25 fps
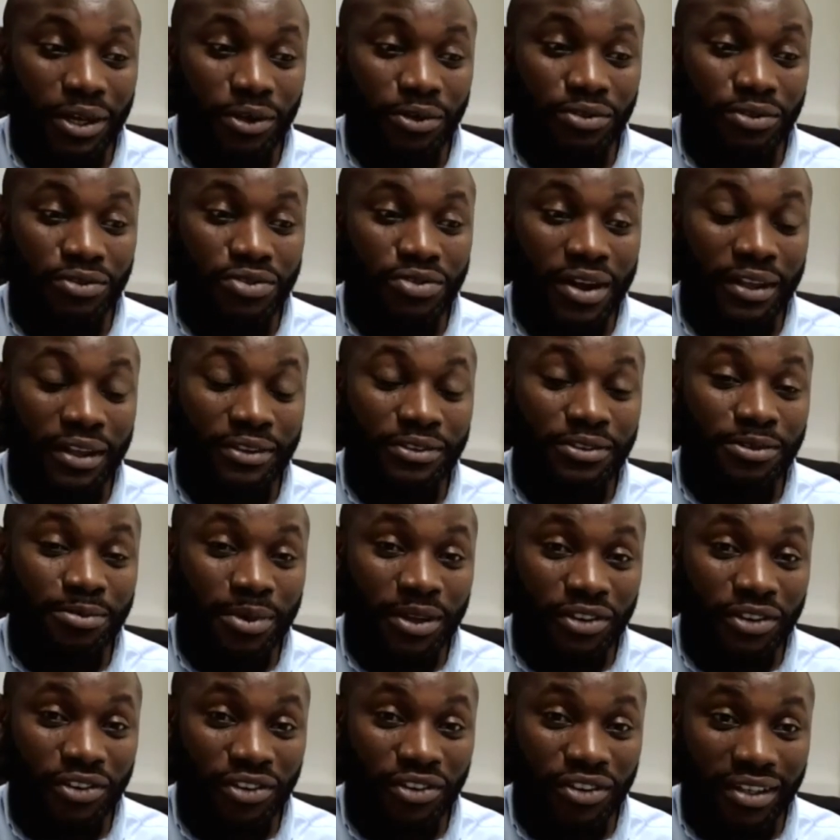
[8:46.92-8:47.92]

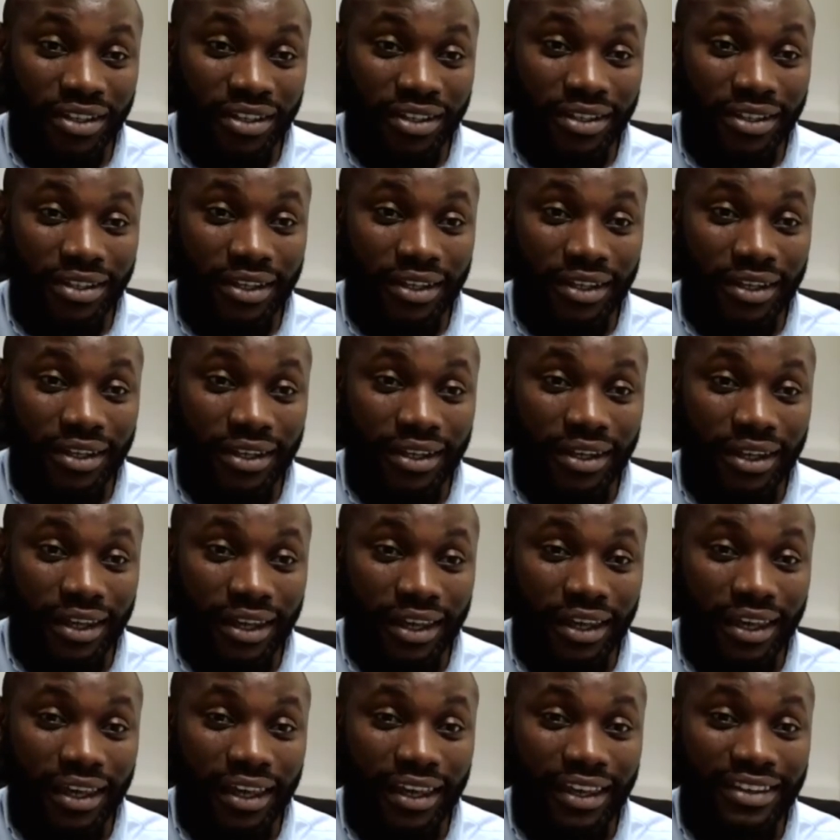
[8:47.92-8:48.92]
transmission
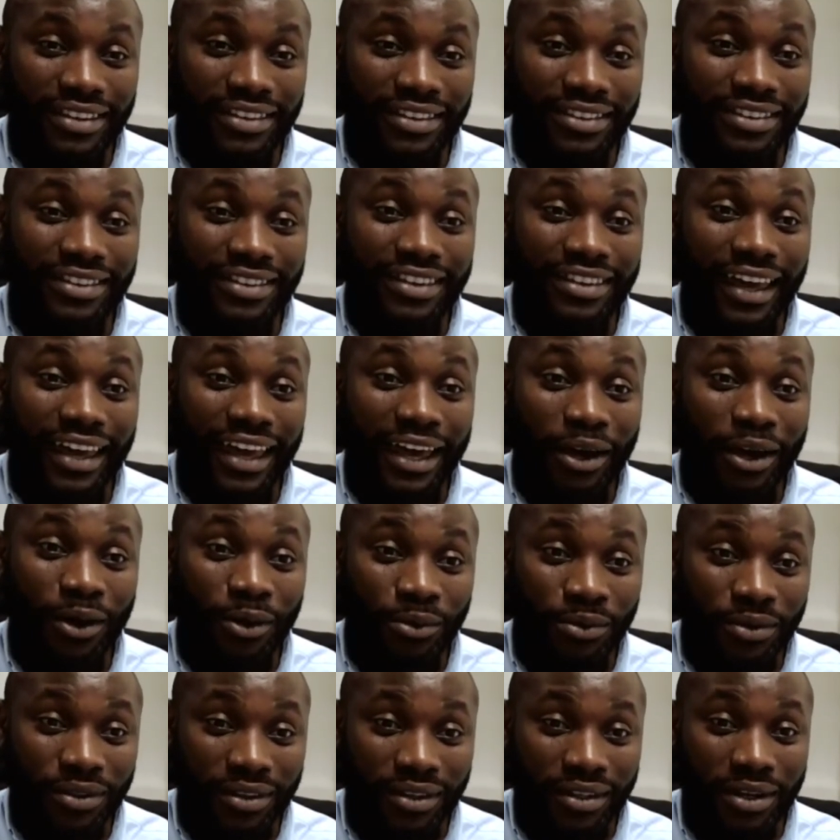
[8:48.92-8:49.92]
is
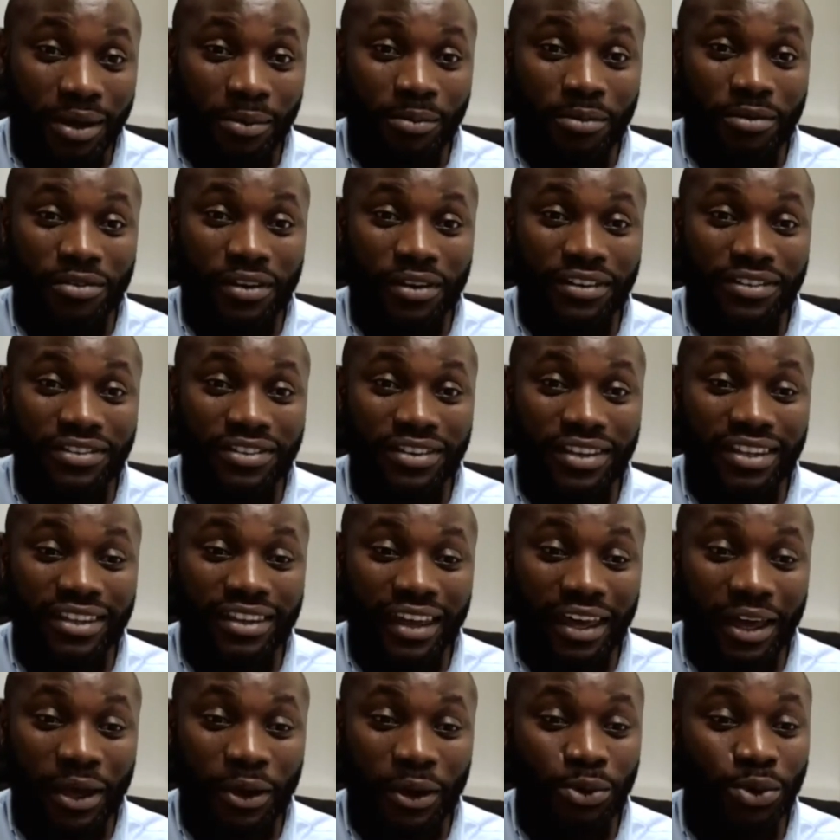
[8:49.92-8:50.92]
down, the number of cases are
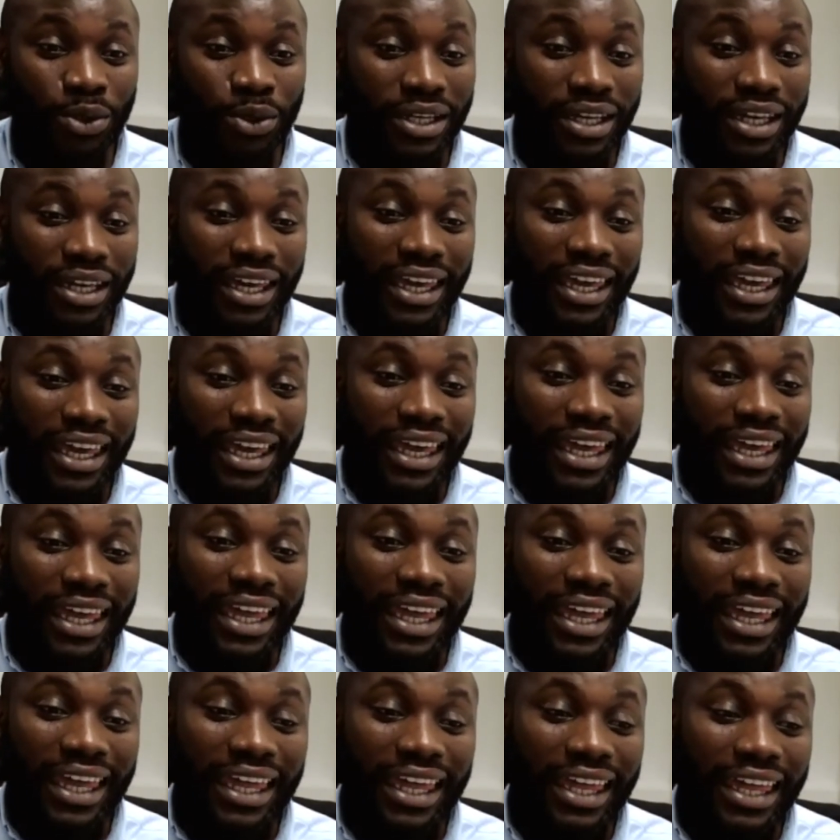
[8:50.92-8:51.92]
down.
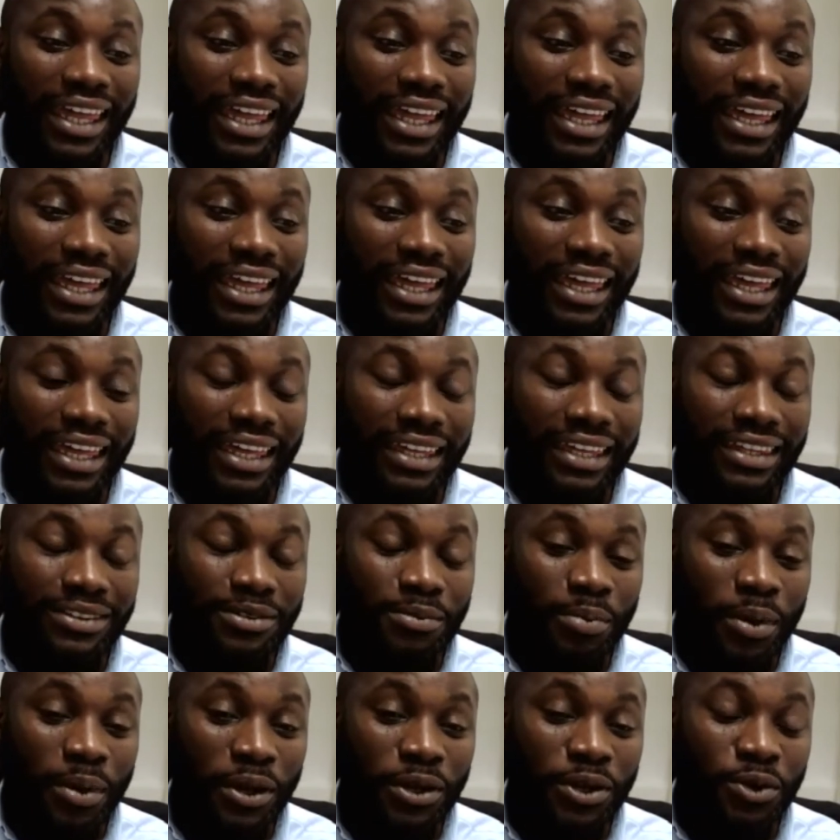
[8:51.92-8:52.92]

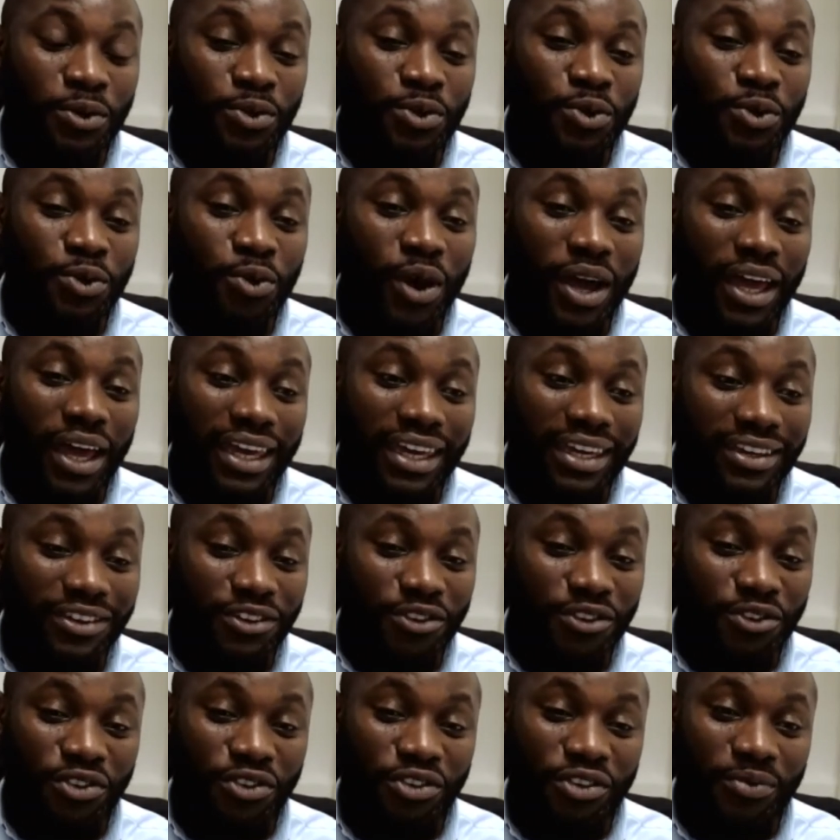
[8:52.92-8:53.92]
Depending on your
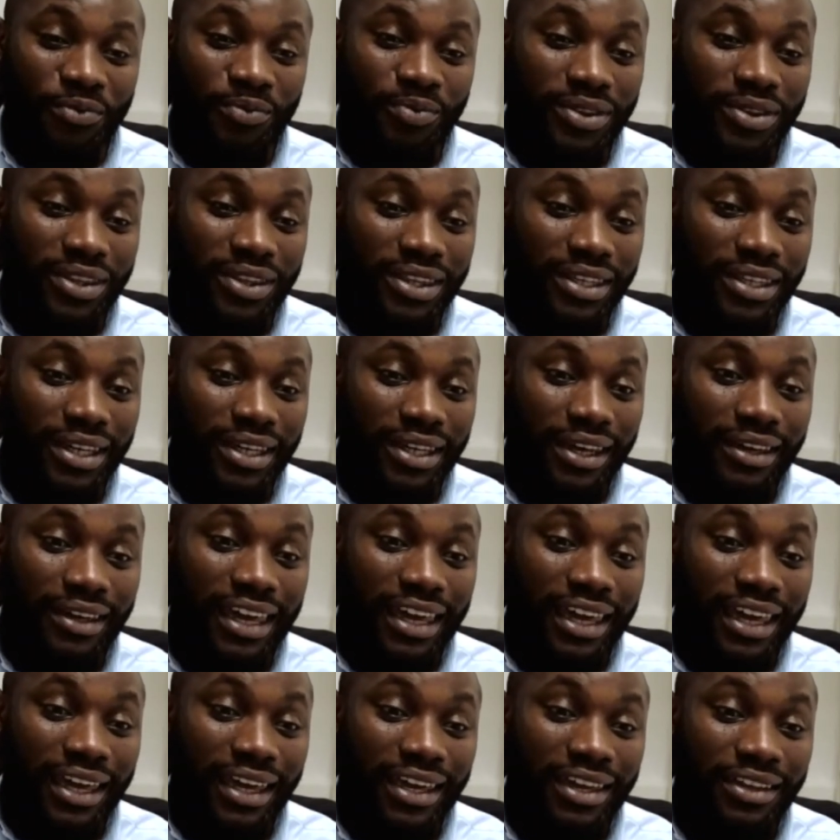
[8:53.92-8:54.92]
age,
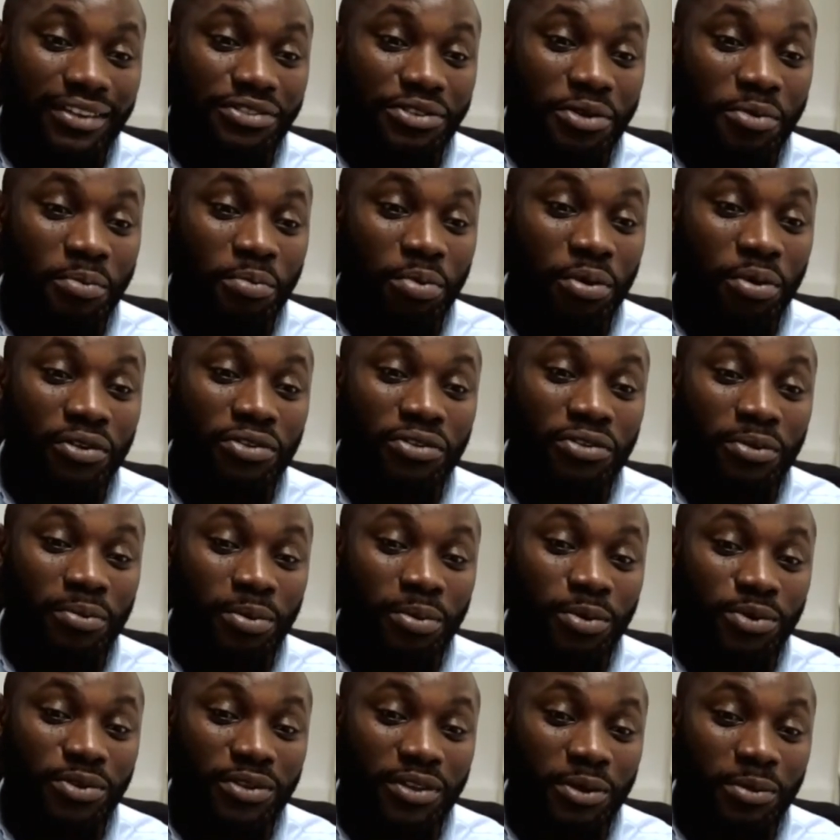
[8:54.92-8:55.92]
it's
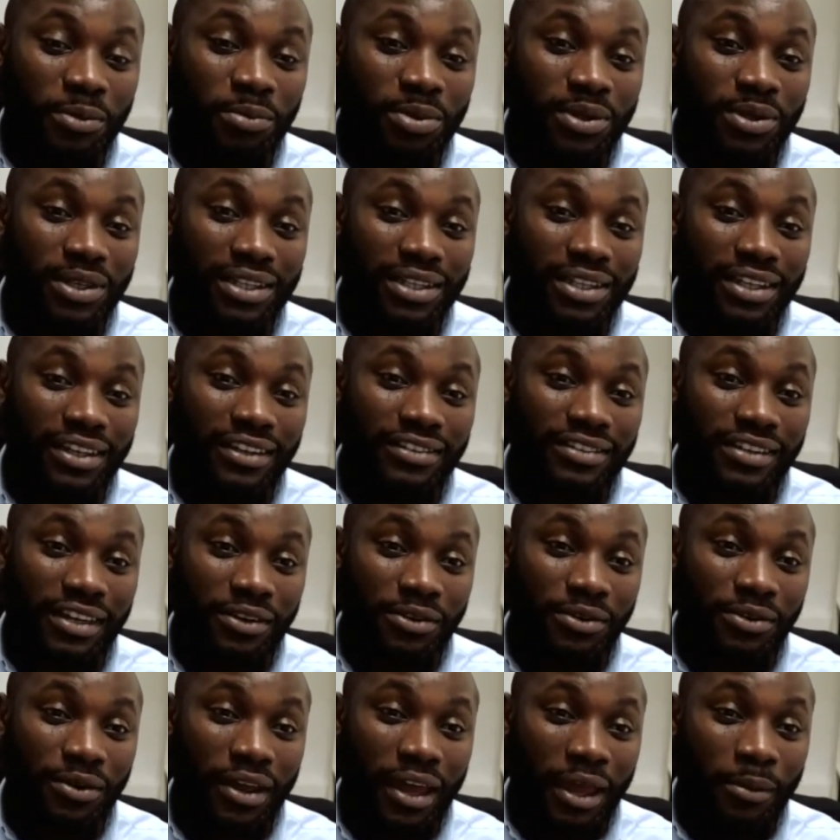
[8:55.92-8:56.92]
impossible to completely
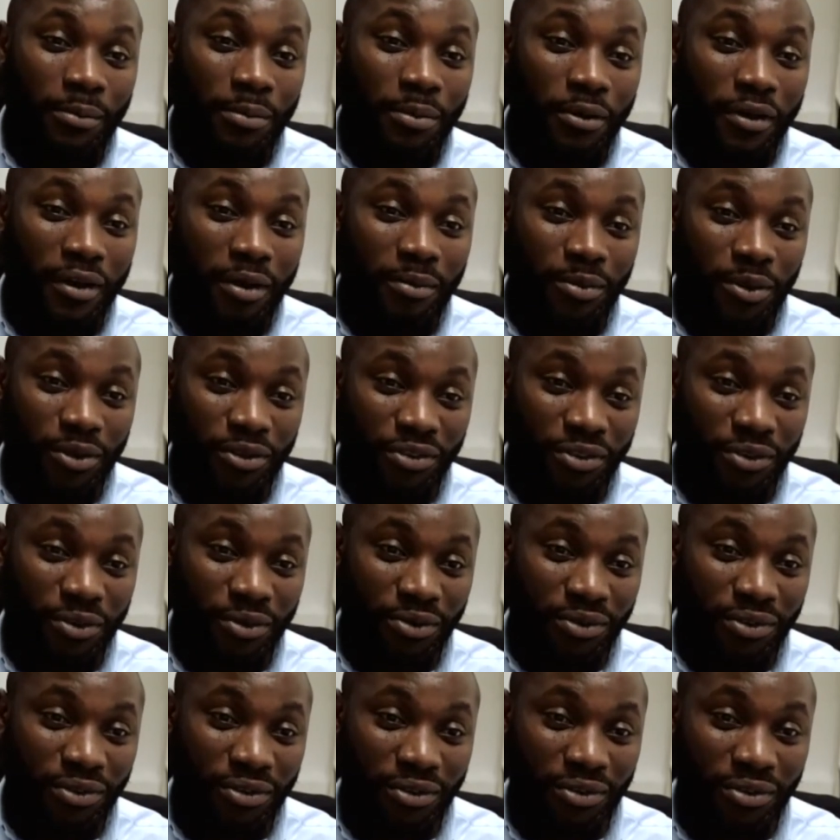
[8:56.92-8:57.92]
segregate primary
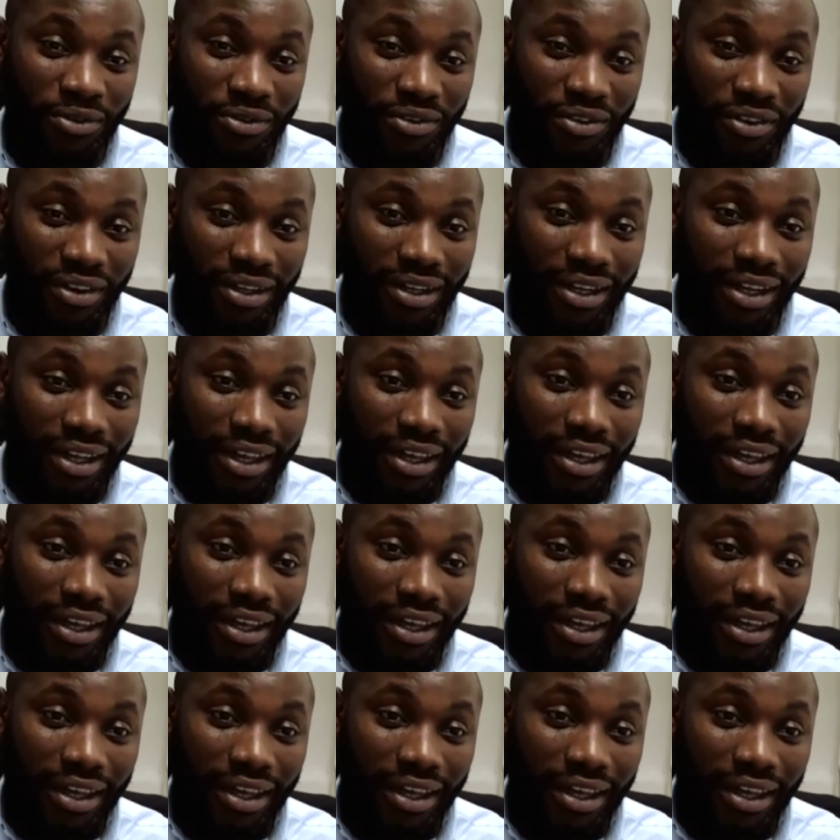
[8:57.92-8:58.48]
school children.